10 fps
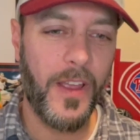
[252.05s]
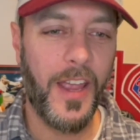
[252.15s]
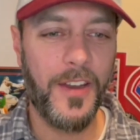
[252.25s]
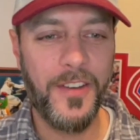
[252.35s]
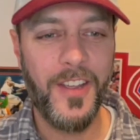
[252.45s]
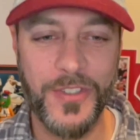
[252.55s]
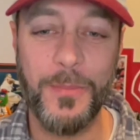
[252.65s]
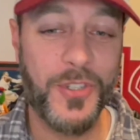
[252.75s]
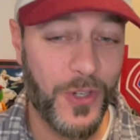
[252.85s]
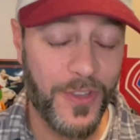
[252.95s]
And
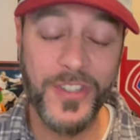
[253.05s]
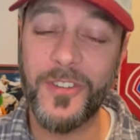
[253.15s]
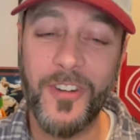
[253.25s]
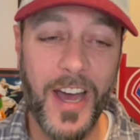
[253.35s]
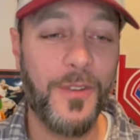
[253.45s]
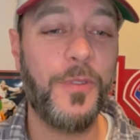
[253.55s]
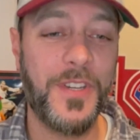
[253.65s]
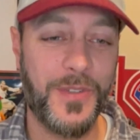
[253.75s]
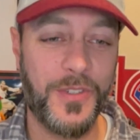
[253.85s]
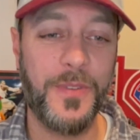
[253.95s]
I'm sure there's a lot of
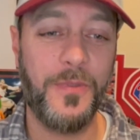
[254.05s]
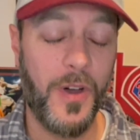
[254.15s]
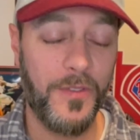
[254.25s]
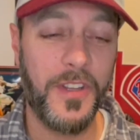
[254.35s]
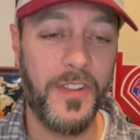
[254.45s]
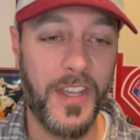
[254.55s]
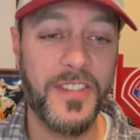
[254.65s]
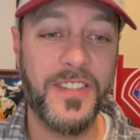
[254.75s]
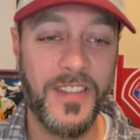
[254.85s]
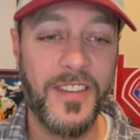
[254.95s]
research involved in this.